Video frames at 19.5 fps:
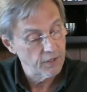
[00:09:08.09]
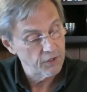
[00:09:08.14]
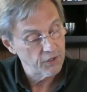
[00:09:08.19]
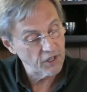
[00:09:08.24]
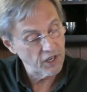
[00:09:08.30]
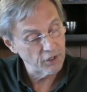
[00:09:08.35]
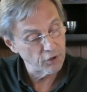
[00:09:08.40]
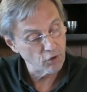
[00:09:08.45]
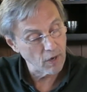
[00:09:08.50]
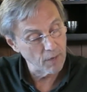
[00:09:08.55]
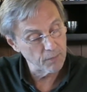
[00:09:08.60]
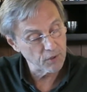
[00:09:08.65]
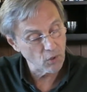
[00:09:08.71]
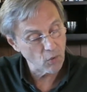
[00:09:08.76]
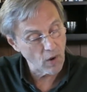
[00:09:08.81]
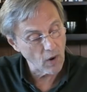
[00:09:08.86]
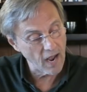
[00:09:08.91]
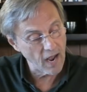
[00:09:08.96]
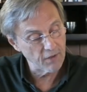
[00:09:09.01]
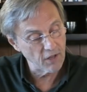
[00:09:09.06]
said Trump's
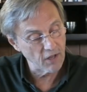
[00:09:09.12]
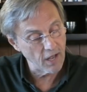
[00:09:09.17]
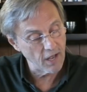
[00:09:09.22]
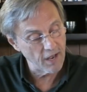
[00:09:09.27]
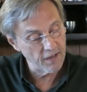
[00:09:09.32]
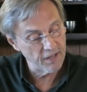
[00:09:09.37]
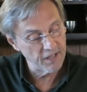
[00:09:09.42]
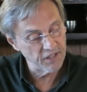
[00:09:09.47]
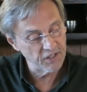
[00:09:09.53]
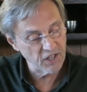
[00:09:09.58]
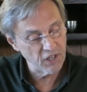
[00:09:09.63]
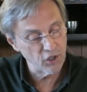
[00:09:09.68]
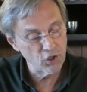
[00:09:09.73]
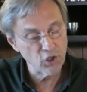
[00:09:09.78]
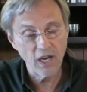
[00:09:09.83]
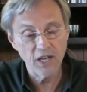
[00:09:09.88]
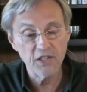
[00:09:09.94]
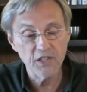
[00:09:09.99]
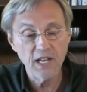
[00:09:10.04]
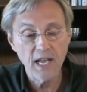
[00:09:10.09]
arrival at St.
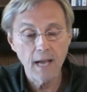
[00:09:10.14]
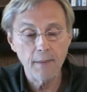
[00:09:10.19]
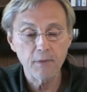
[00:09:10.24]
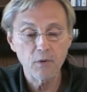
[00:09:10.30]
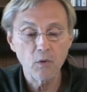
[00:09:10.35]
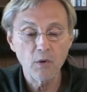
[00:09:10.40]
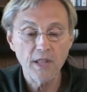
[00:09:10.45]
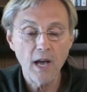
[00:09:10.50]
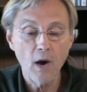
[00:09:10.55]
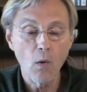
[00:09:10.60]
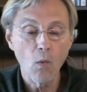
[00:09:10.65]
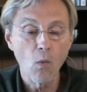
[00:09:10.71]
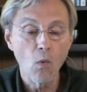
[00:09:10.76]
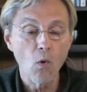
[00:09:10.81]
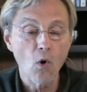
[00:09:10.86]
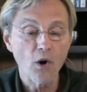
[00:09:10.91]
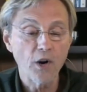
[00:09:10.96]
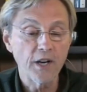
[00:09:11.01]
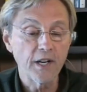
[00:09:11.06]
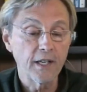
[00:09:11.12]
John's happened without
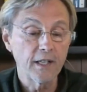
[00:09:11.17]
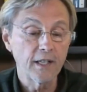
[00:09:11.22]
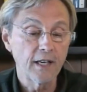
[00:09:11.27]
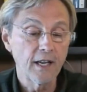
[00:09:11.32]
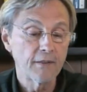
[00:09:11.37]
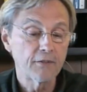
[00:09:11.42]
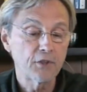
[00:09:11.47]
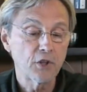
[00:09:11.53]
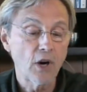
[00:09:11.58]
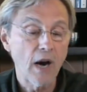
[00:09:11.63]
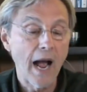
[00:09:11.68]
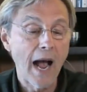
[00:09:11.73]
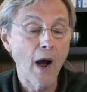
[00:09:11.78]
warning and left her